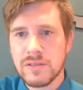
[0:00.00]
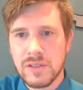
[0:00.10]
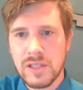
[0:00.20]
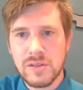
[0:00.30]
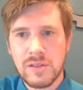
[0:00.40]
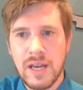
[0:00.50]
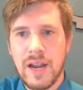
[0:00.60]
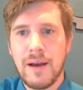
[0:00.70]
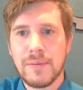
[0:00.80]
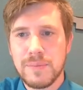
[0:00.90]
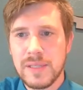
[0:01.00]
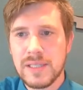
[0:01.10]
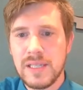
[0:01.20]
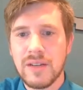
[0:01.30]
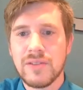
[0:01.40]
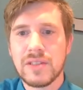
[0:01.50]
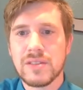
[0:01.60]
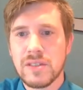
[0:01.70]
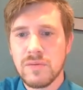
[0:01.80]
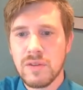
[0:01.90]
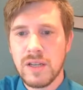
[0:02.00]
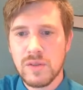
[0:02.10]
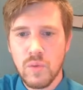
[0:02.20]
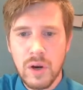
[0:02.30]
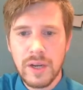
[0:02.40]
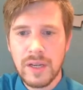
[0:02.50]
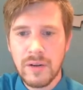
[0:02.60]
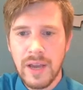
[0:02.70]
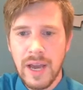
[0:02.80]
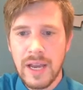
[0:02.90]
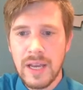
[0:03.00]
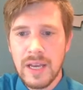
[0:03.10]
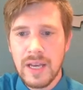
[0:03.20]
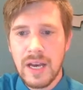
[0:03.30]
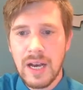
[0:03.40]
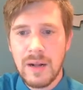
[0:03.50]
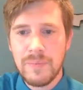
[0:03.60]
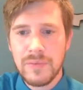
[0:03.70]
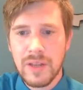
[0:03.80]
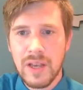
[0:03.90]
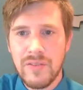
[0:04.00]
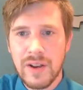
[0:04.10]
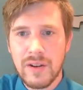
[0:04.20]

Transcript: this kind of helps me see if this is working okay. If I go to